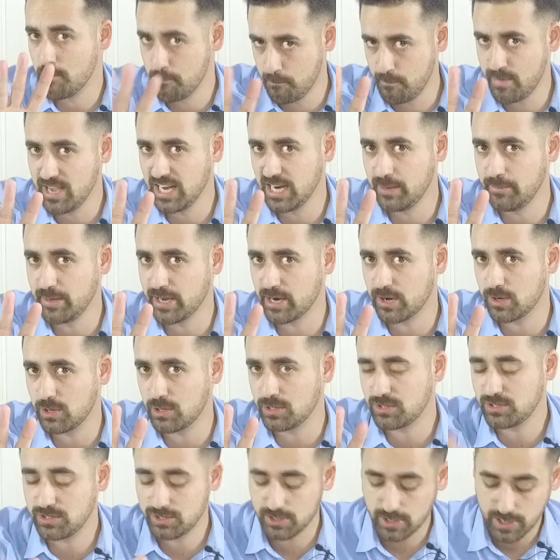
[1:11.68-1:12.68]

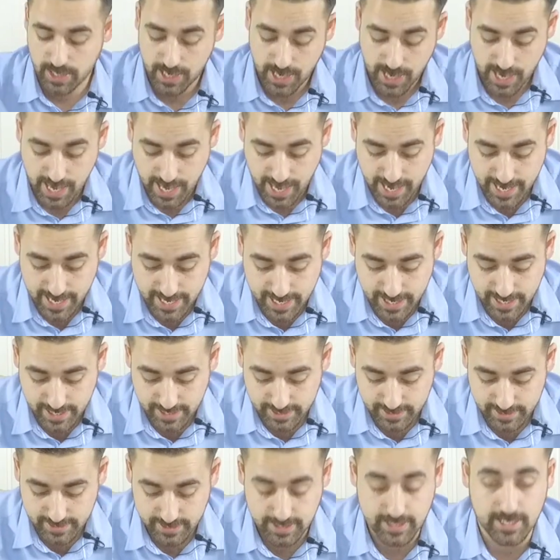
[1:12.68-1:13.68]
millimeters.
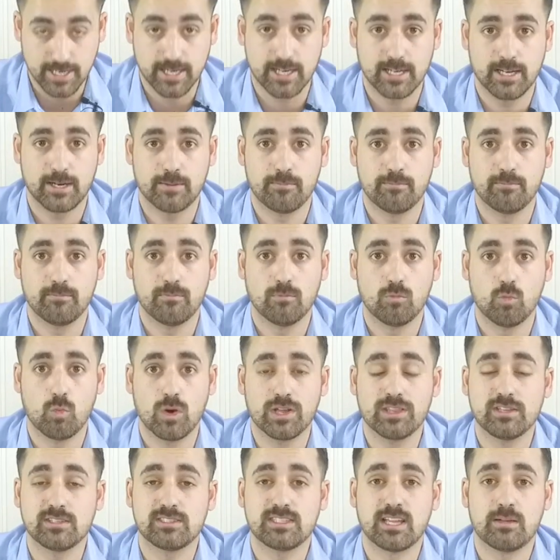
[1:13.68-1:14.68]
And um,
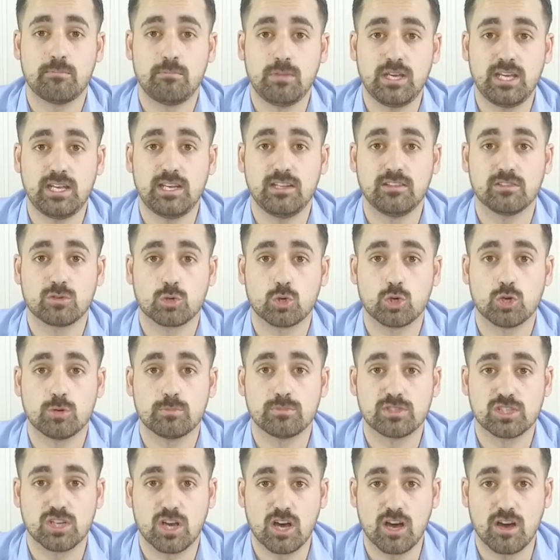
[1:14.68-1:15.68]
what does that mean in
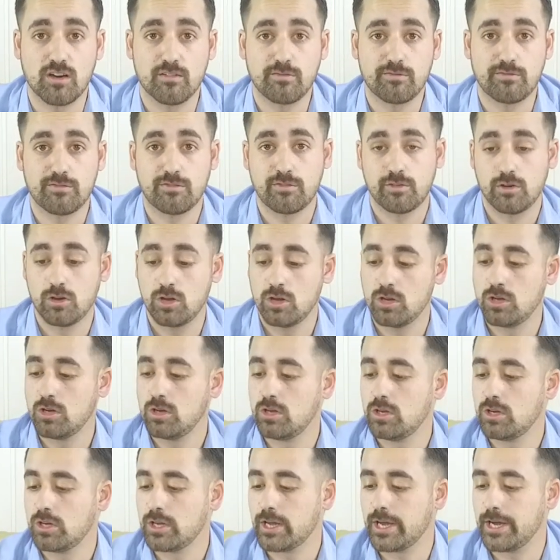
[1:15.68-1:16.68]
terms of
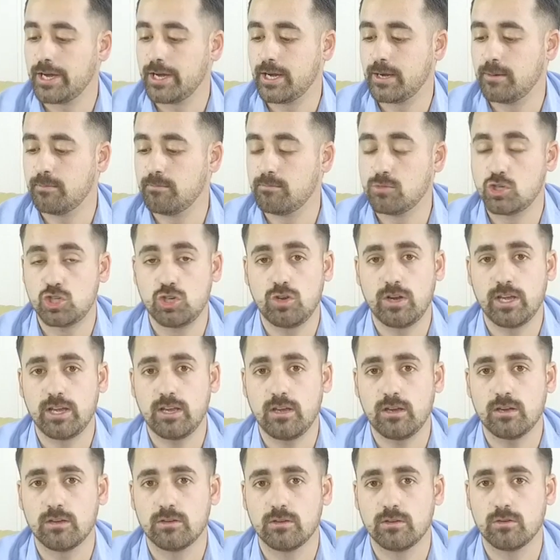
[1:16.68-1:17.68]
um,
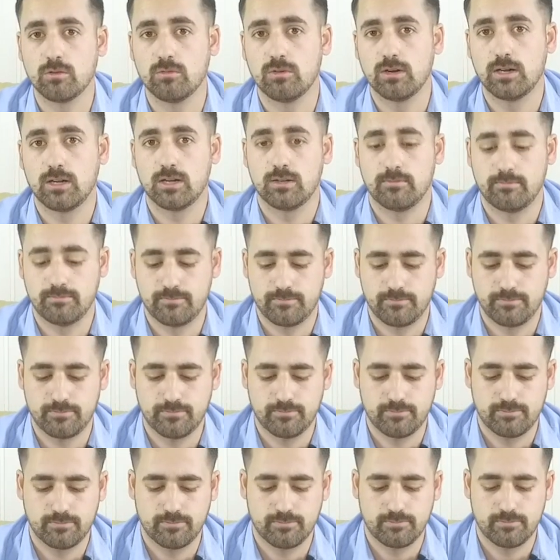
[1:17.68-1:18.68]
shooting? Well,
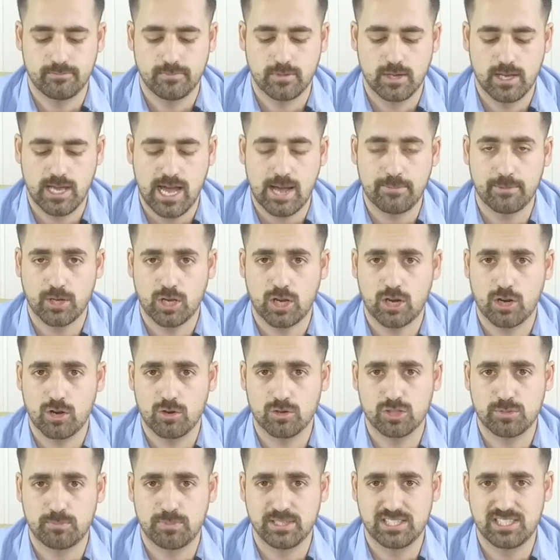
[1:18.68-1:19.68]
I'm not going to
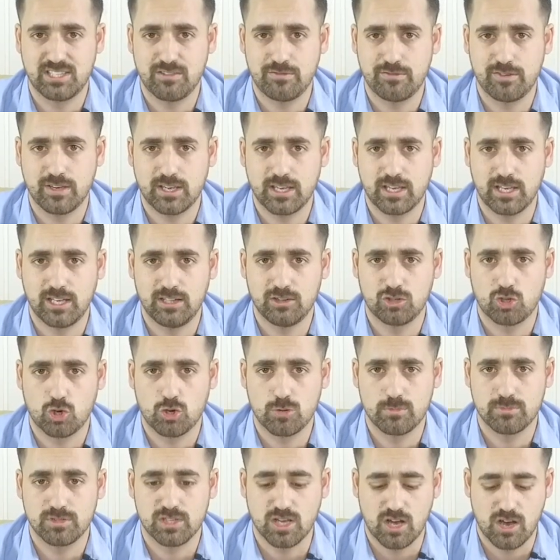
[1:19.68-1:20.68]
go specific in
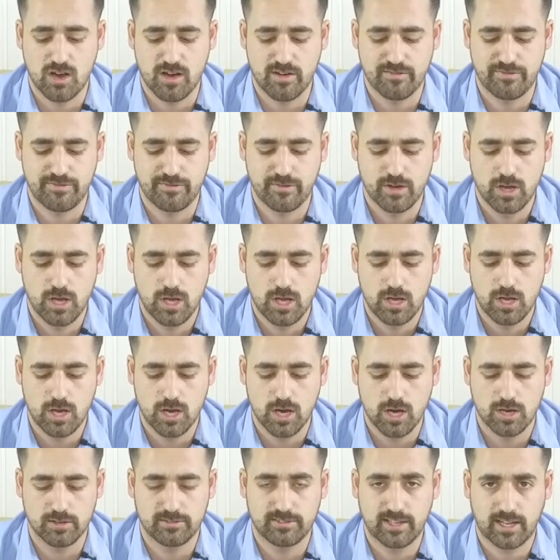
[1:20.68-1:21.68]
terms of
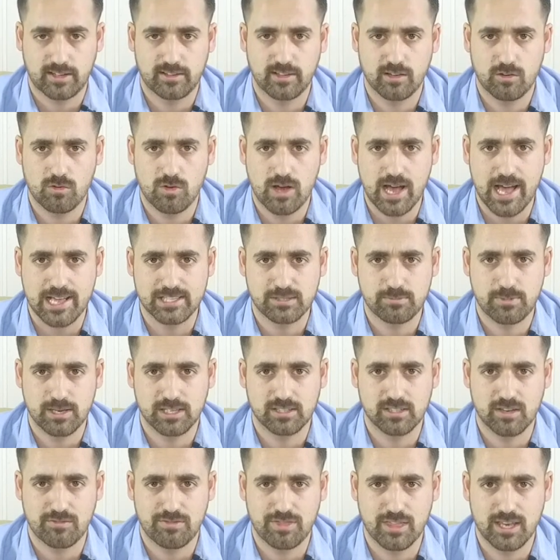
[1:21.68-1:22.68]
uh, technical
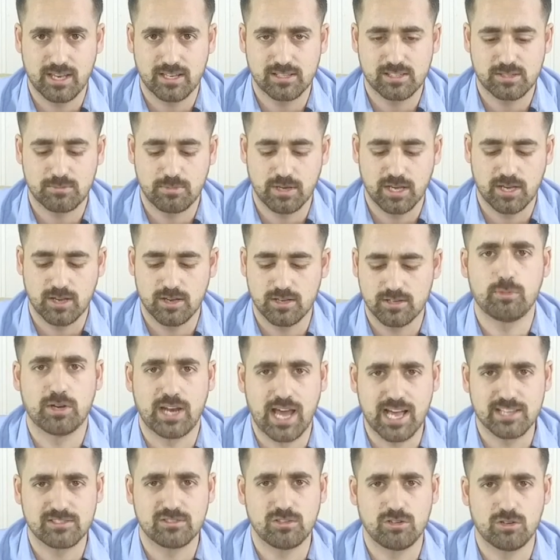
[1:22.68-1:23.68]
aspect of things because but
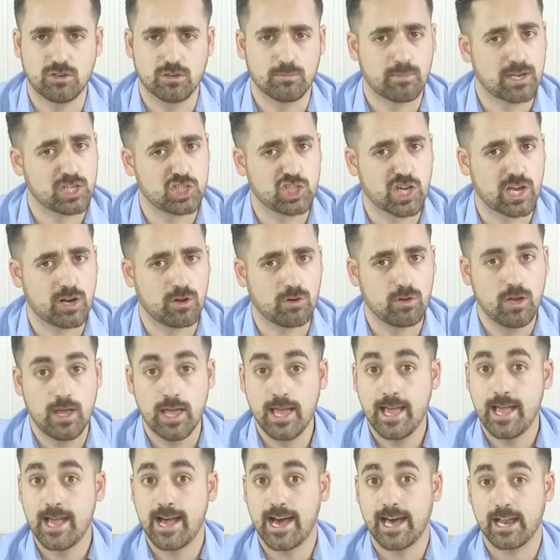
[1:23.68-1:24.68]
as you know on my channel
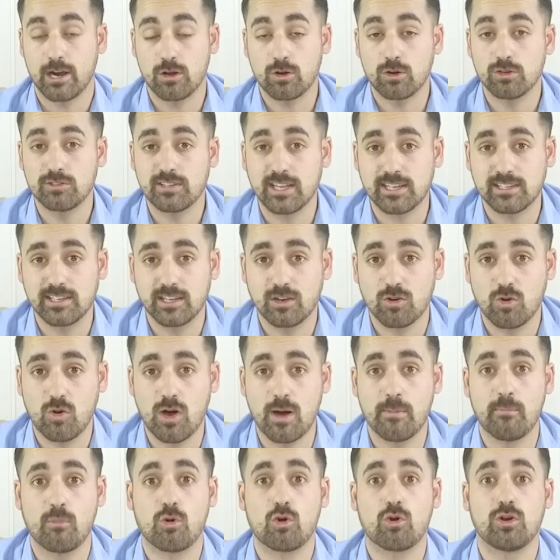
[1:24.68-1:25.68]
i don't go technical
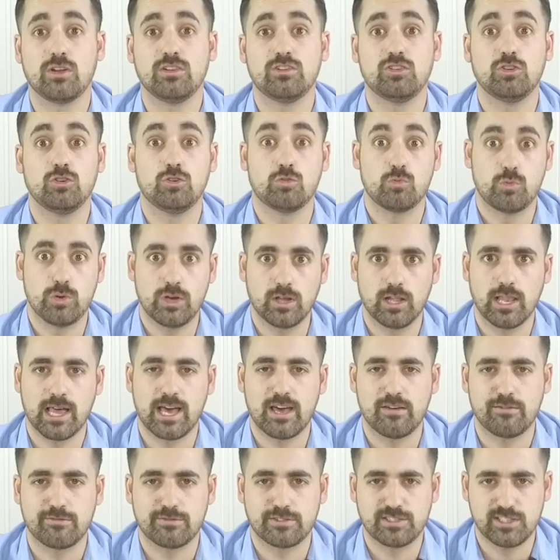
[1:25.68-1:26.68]
i'm more into real
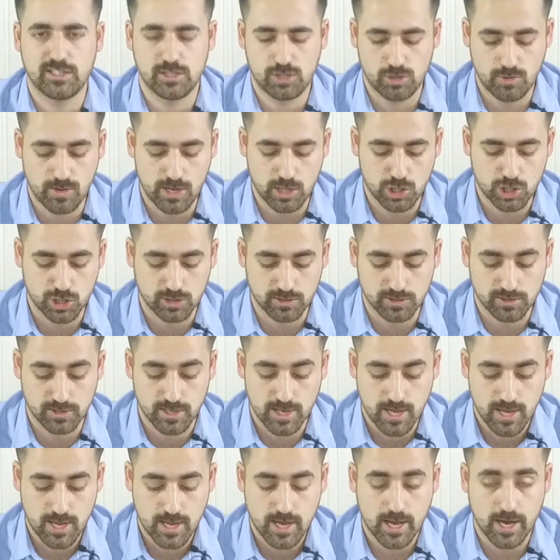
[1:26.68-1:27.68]
life situations
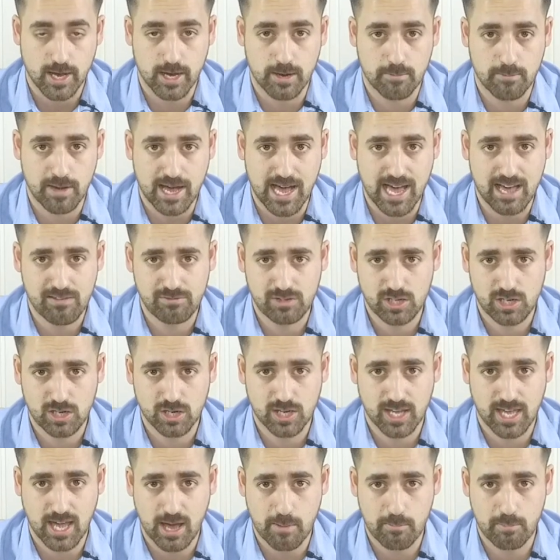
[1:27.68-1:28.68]
um, i have done a
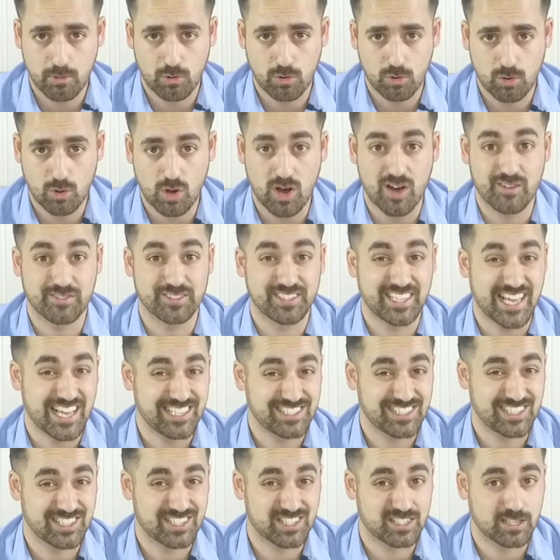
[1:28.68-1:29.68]
couple of
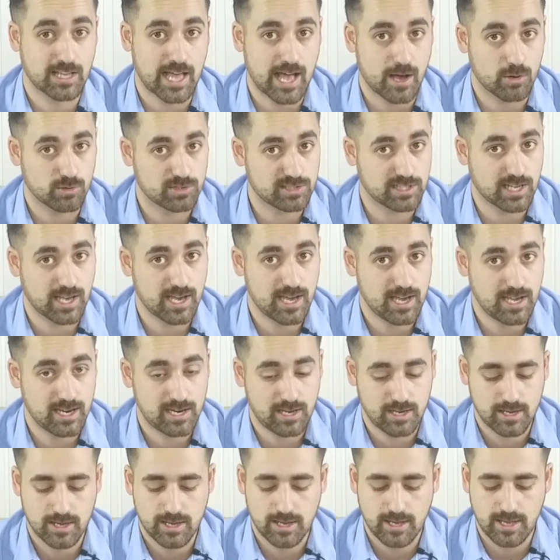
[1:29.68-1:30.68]
tests outside
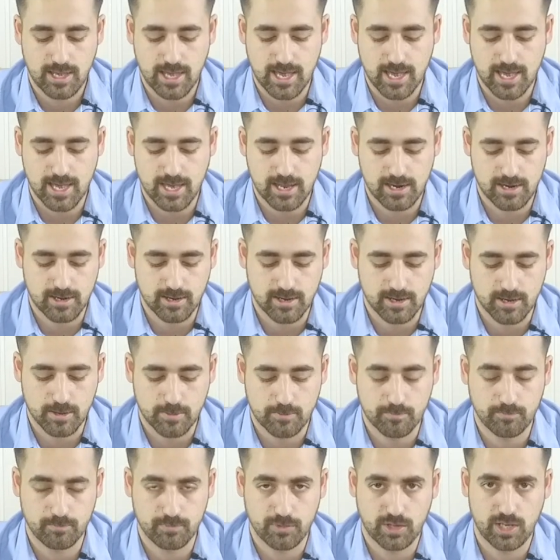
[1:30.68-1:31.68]
and
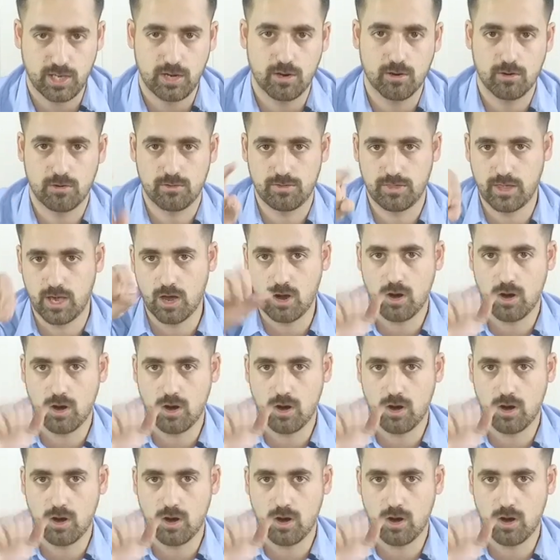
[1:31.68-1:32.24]
um, here they